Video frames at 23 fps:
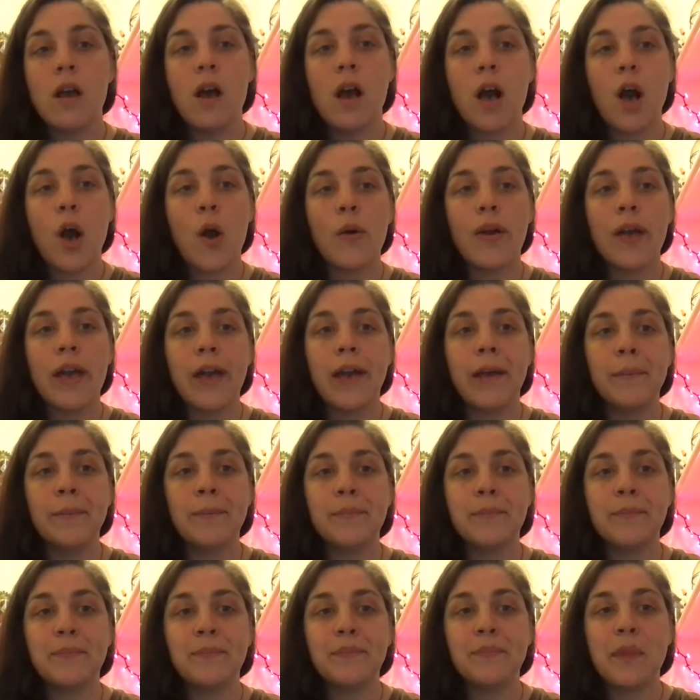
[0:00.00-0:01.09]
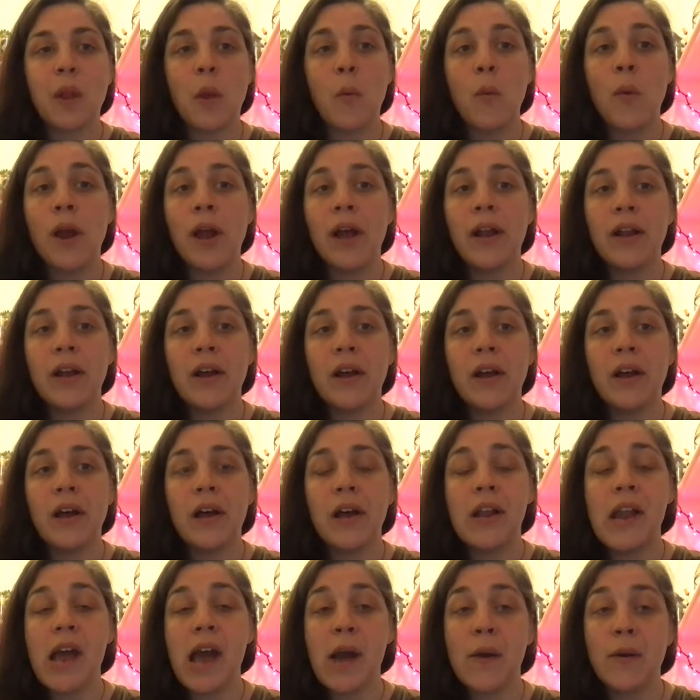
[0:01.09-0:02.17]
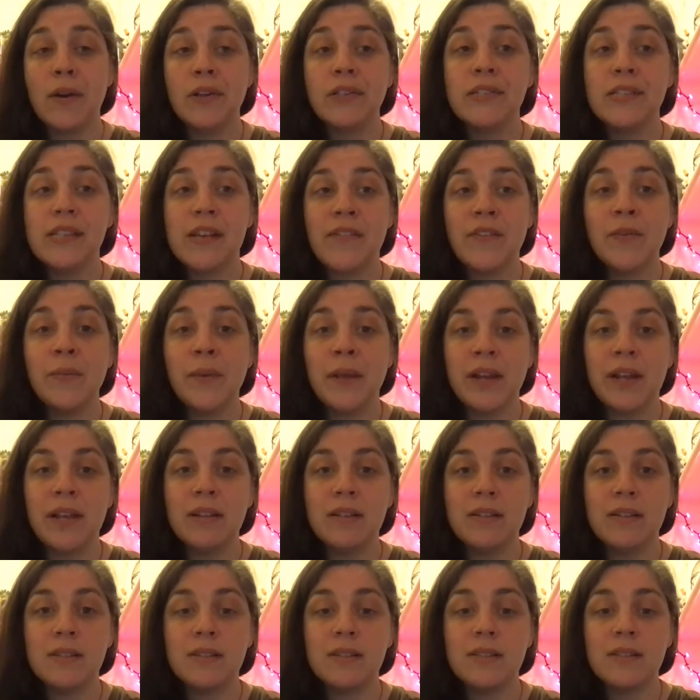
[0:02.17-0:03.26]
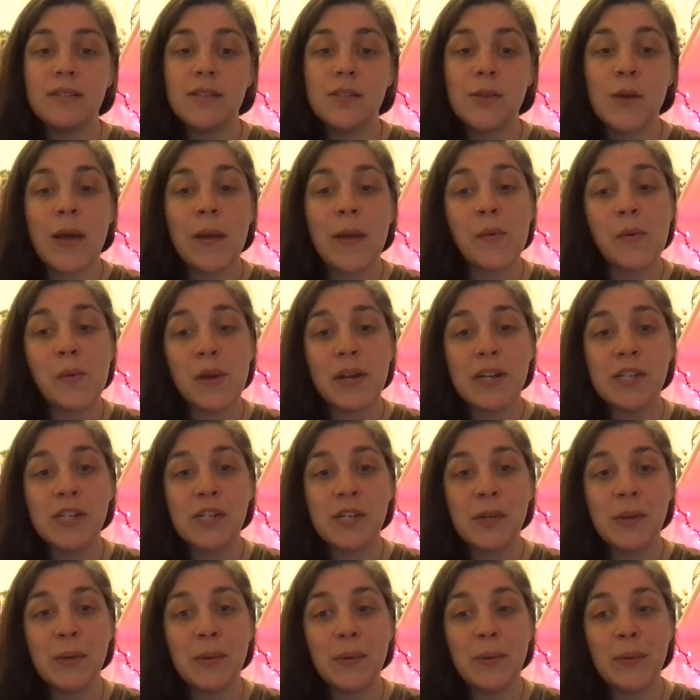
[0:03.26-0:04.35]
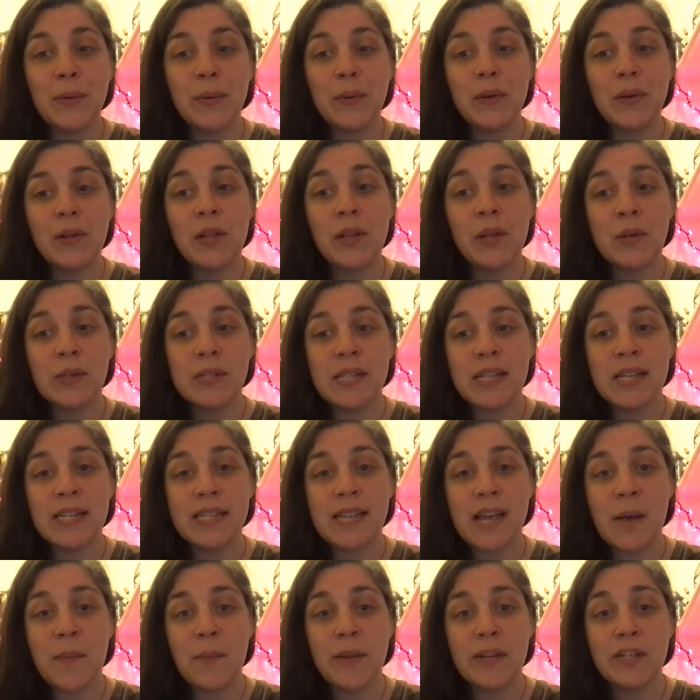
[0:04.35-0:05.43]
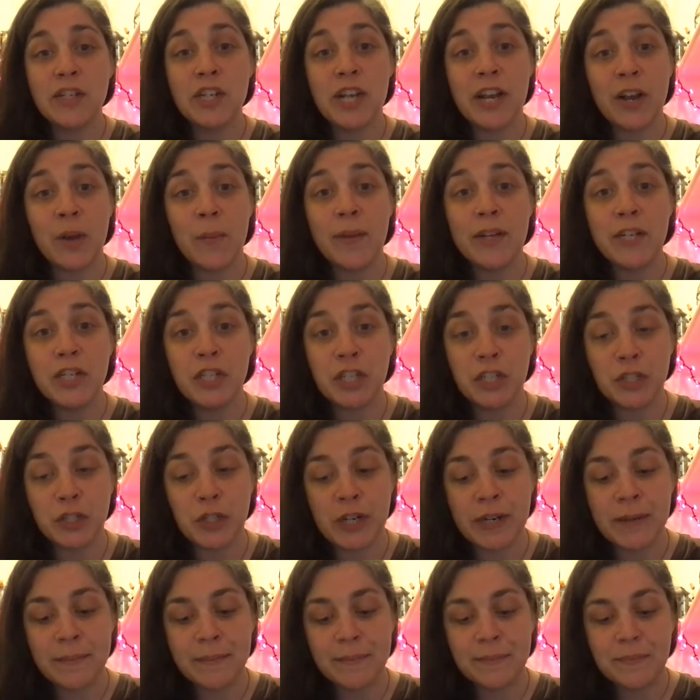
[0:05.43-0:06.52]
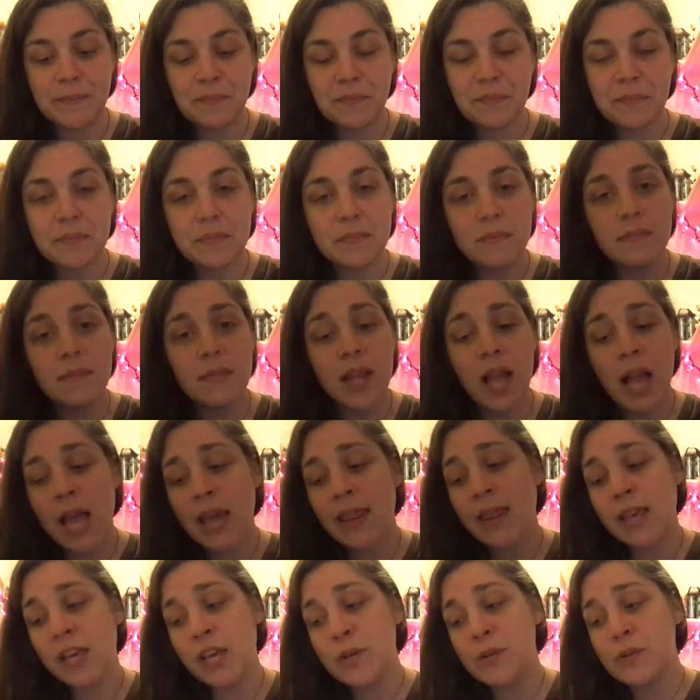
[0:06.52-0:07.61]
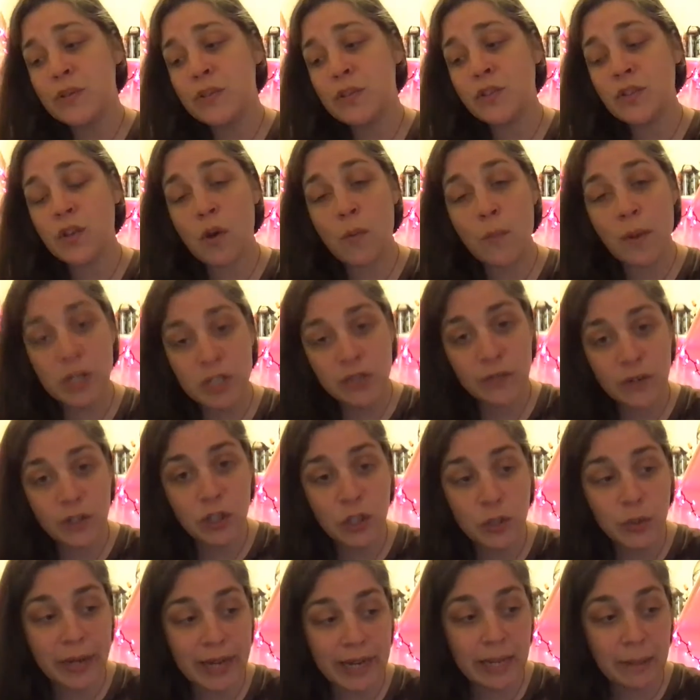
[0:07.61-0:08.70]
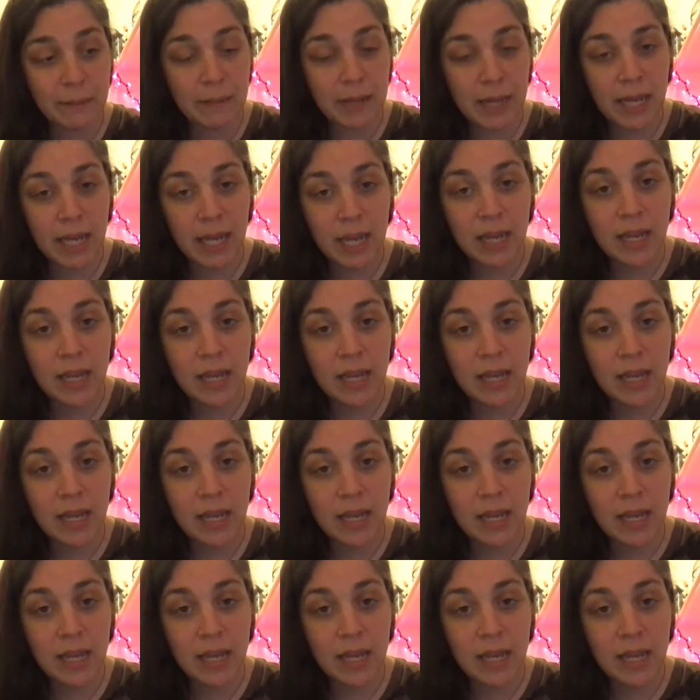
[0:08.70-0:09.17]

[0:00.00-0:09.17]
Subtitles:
Okay, we're at an hour and 7 minutes. So I am going to close this up and check on my children. I thank you so much for joining me.